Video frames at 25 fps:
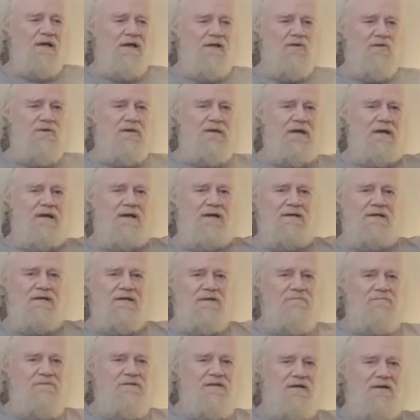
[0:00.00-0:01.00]
you can't
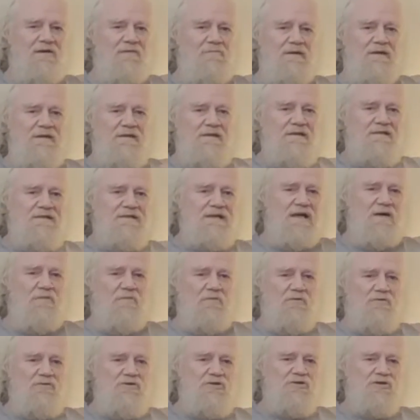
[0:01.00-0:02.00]
keep telling me the same
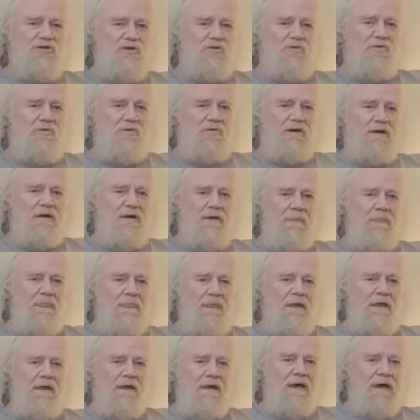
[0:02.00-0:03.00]
old story
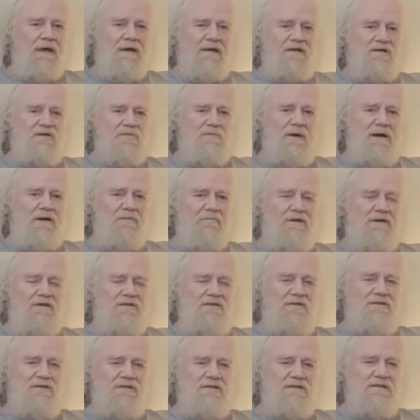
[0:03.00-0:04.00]
and expect me
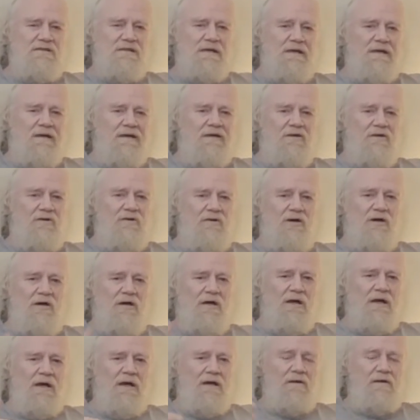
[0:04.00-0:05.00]
just to sit here
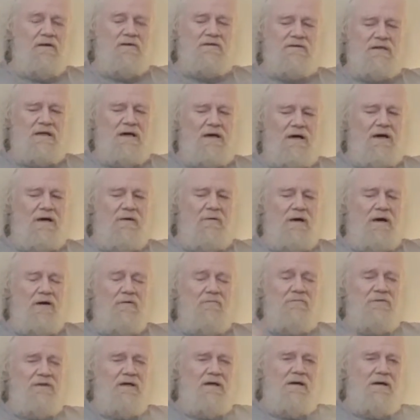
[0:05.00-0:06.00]
because
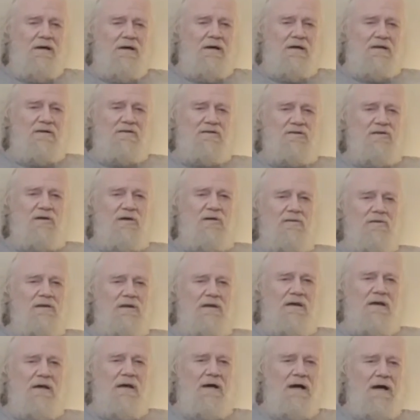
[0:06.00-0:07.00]
I'm dying slowly.
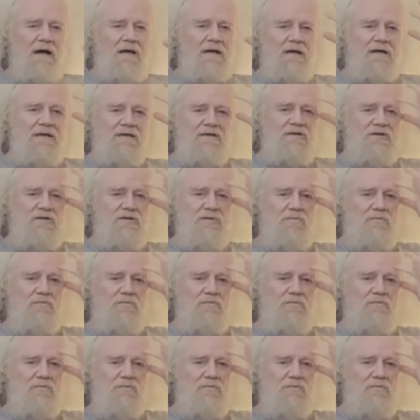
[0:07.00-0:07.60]
I got 2